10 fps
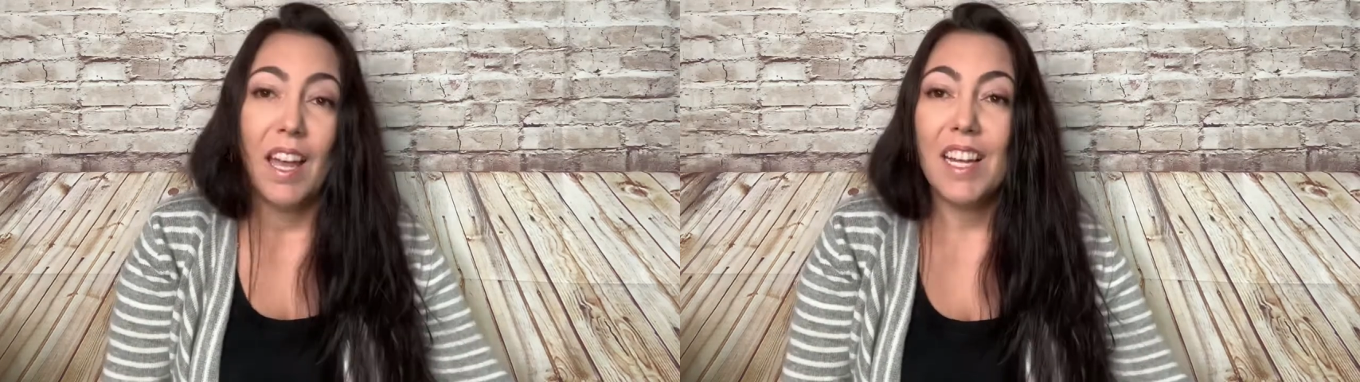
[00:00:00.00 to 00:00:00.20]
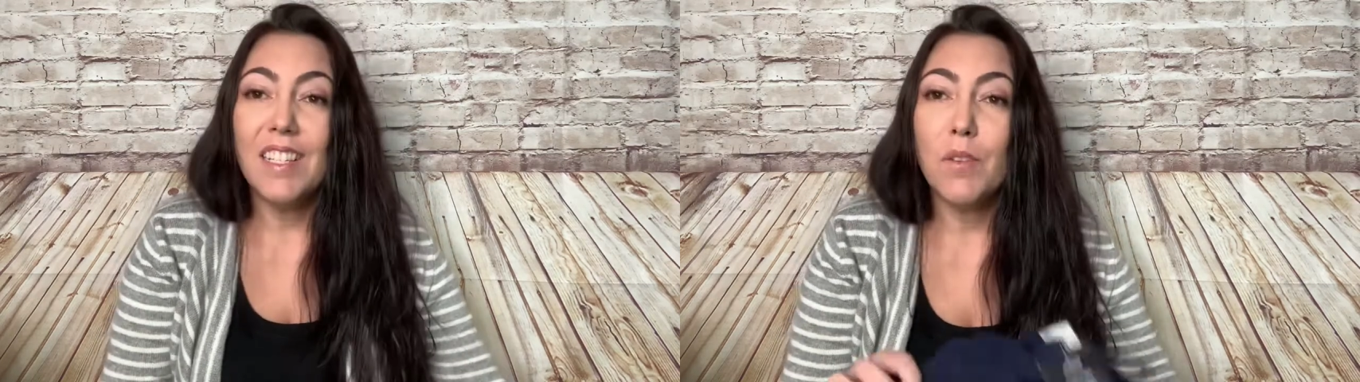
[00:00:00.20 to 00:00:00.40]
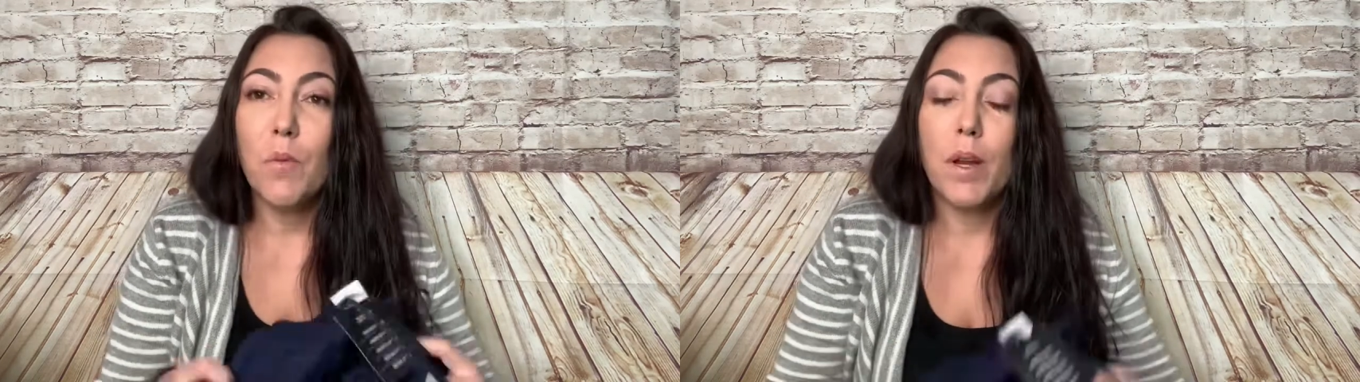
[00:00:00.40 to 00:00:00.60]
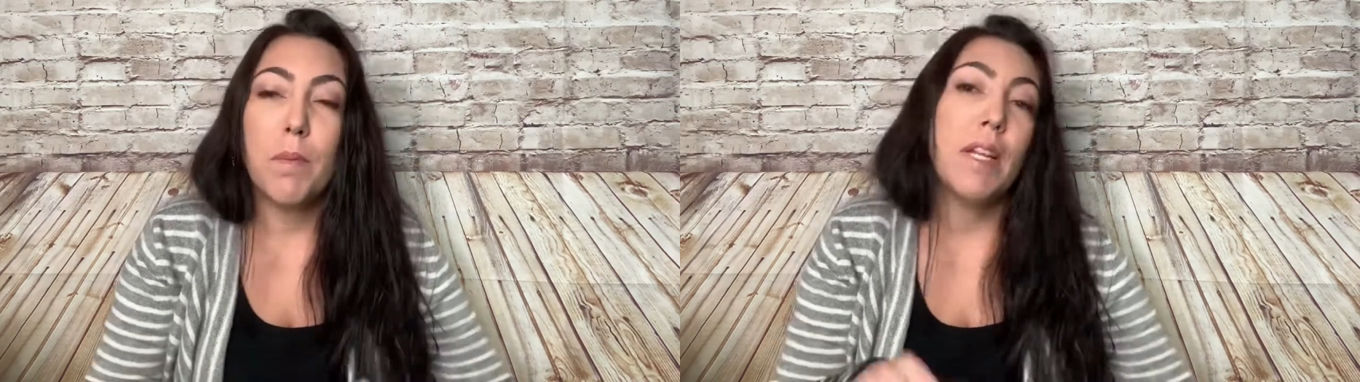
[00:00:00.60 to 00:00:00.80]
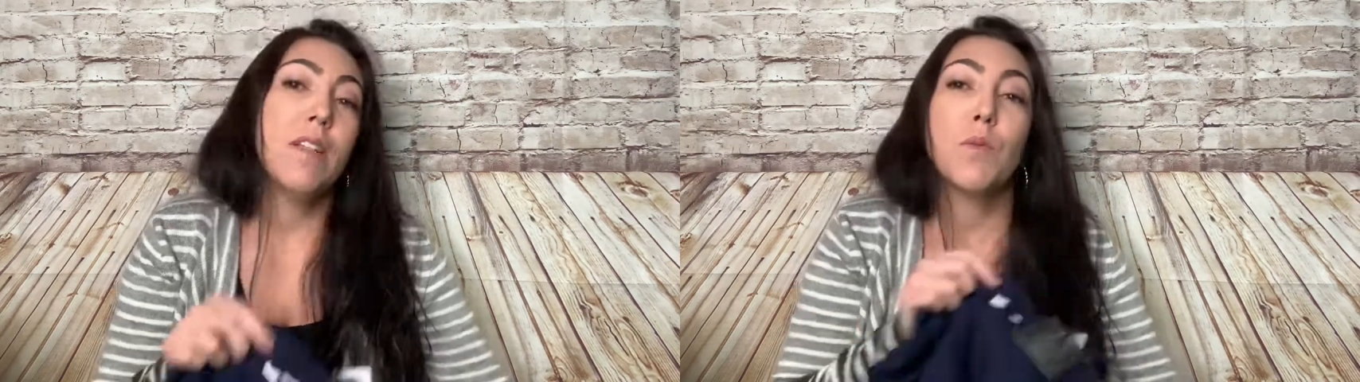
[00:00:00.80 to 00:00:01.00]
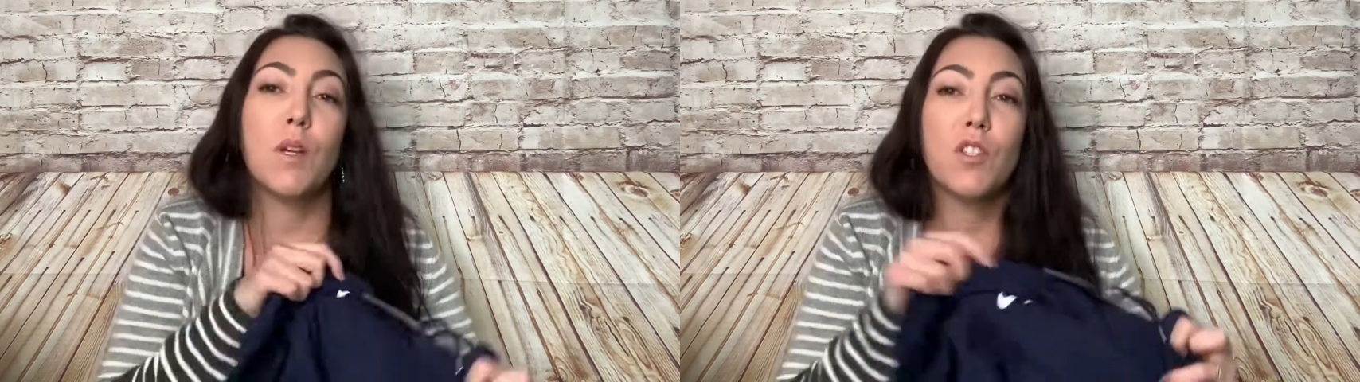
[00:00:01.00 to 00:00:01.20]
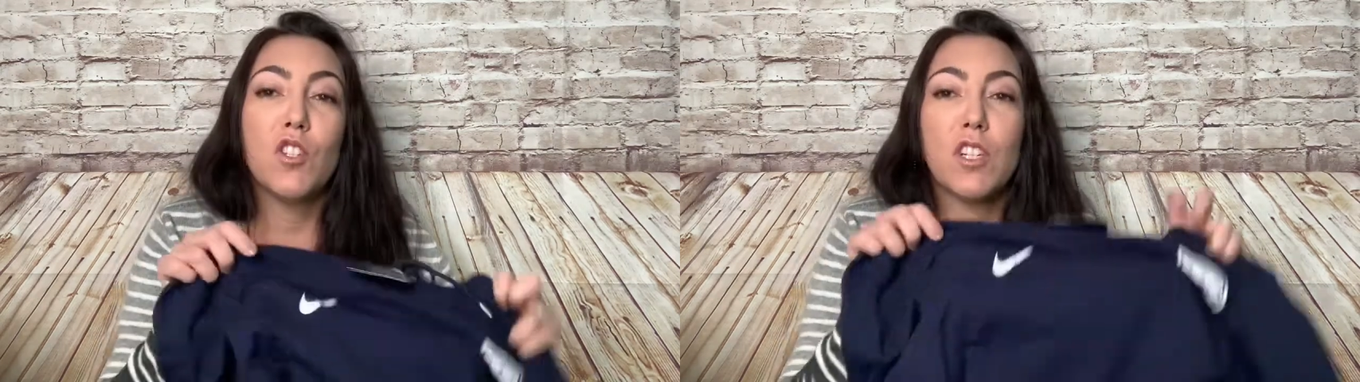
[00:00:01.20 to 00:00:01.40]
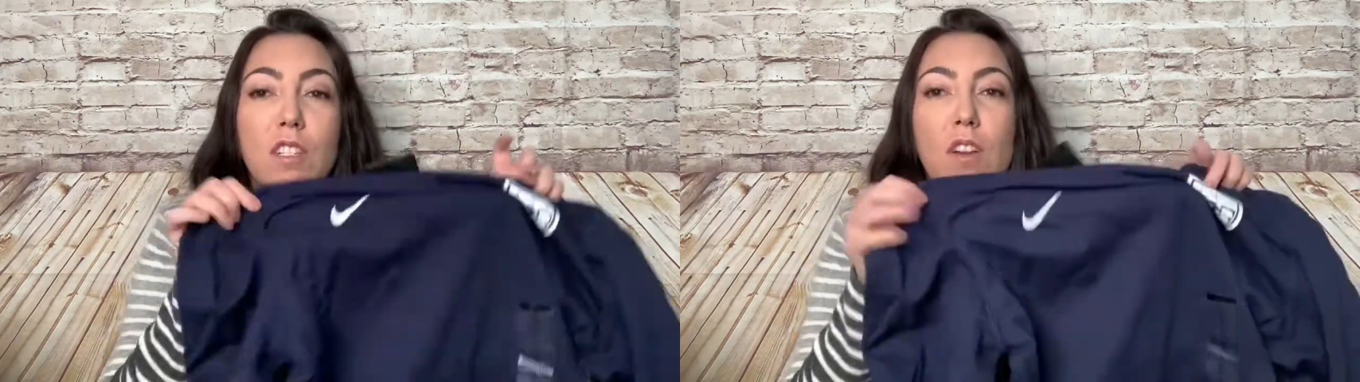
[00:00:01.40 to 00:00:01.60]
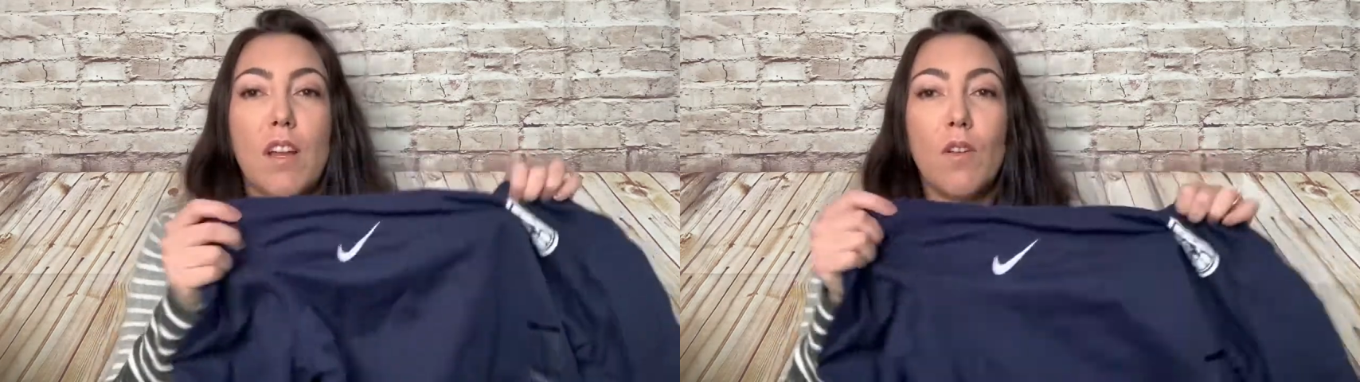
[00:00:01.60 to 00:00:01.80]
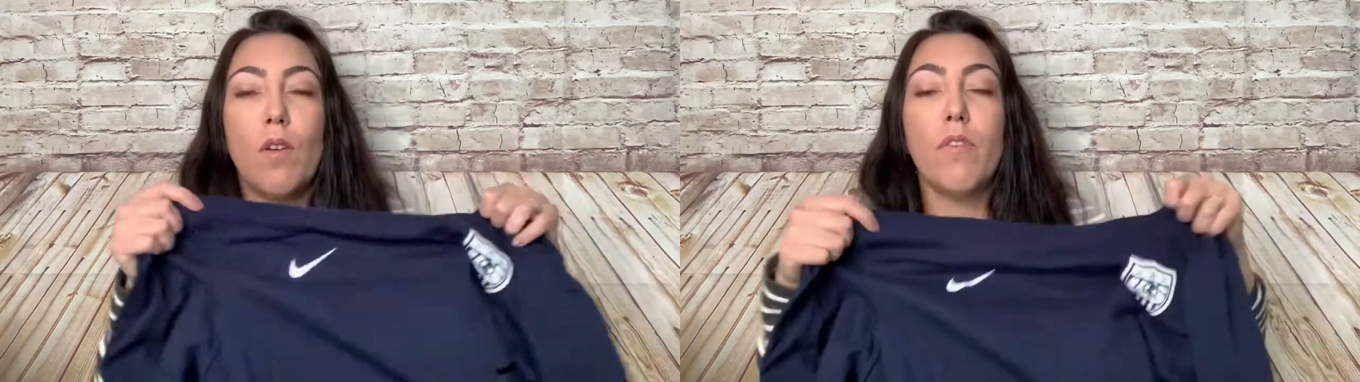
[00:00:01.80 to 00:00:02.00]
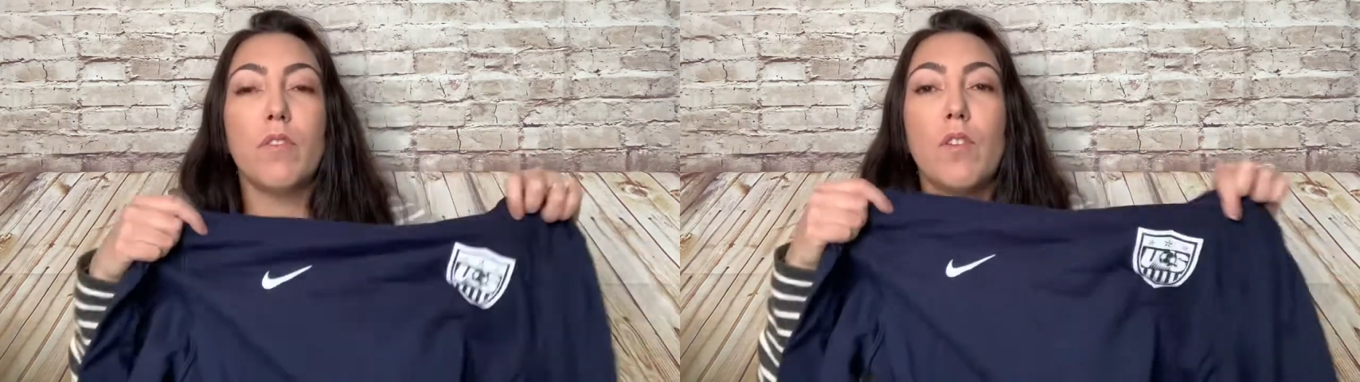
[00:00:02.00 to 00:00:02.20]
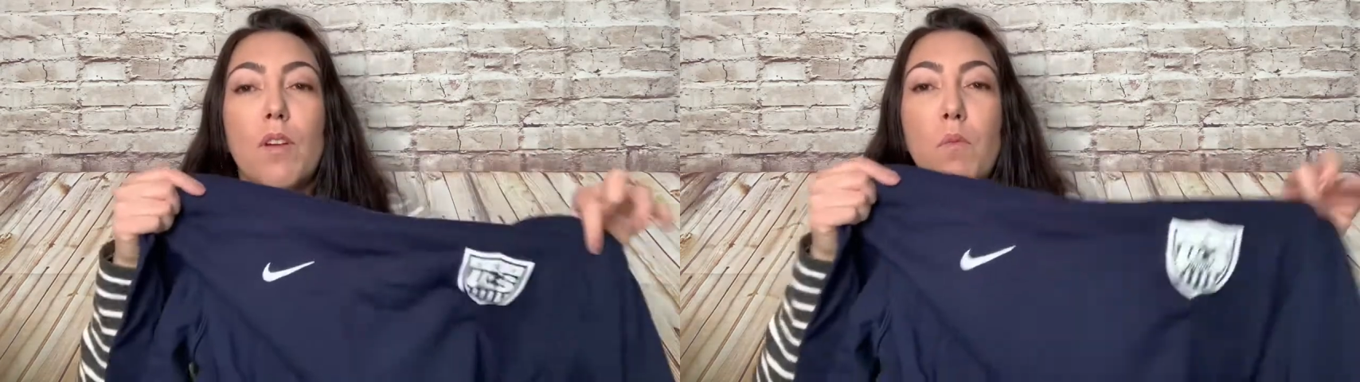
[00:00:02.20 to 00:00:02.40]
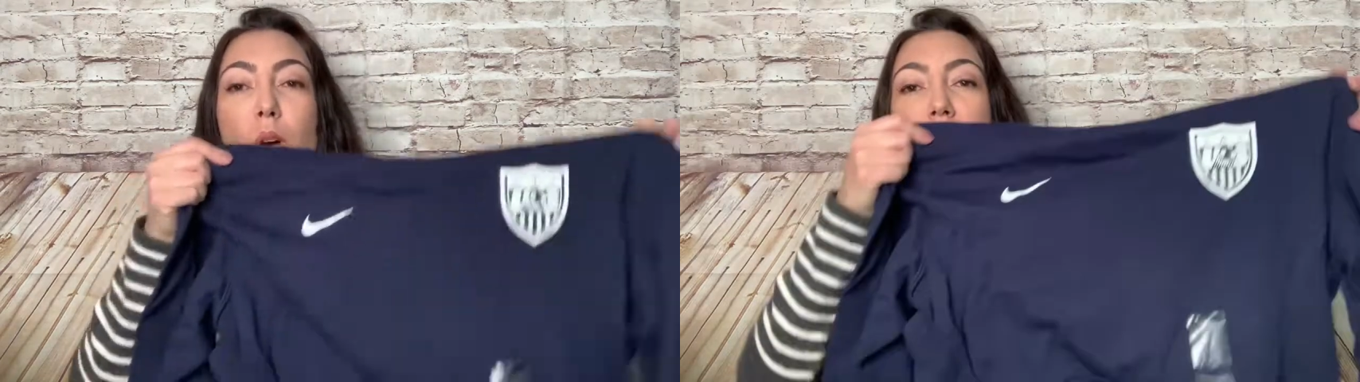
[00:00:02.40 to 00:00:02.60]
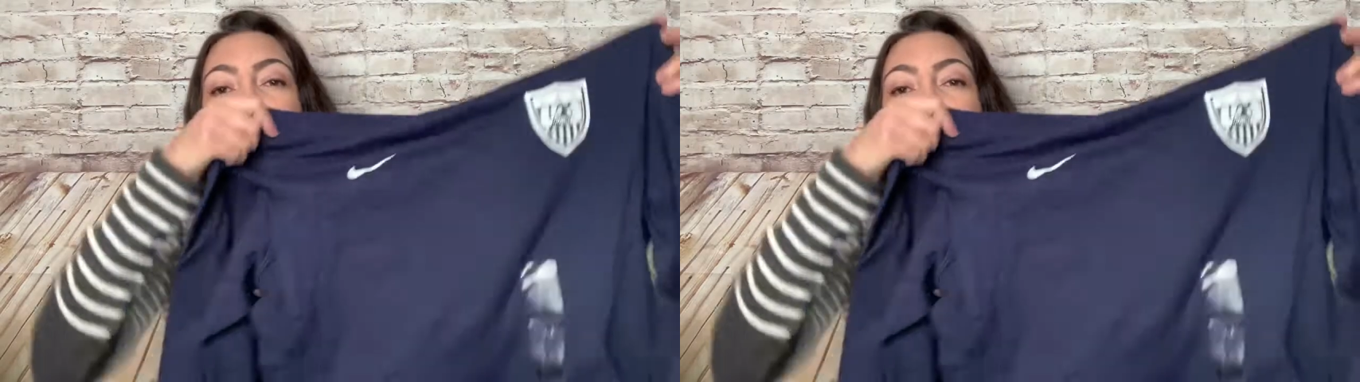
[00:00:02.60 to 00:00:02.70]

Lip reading: He doesn't wear many sweatshirts, so I don't know if he's gonna want it,